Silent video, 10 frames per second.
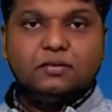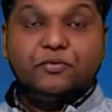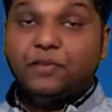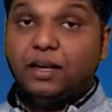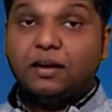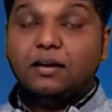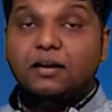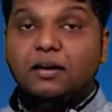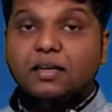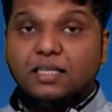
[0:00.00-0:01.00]
where
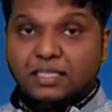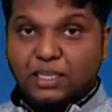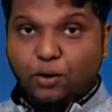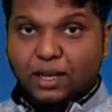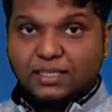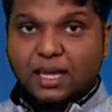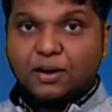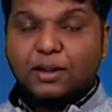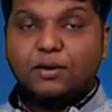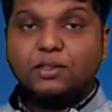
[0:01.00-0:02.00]
0 less than
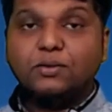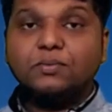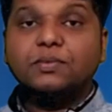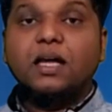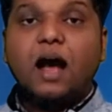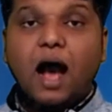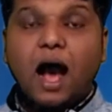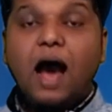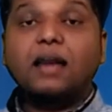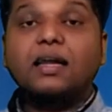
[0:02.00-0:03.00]
or equal to
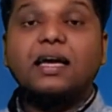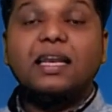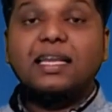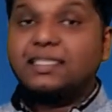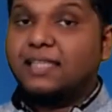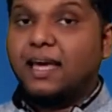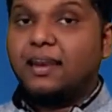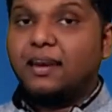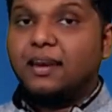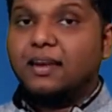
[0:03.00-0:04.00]
r less
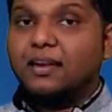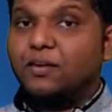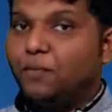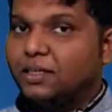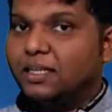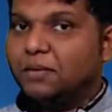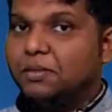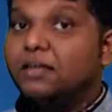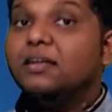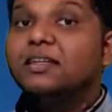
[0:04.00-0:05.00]
than, what's the
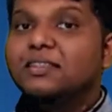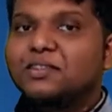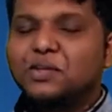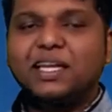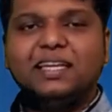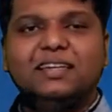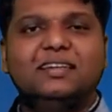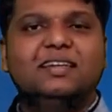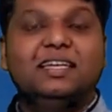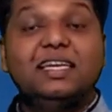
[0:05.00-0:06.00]
number? 3.
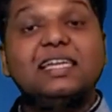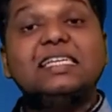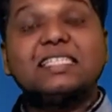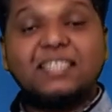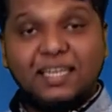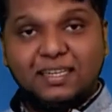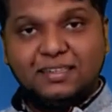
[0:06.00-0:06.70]
Here it is 3.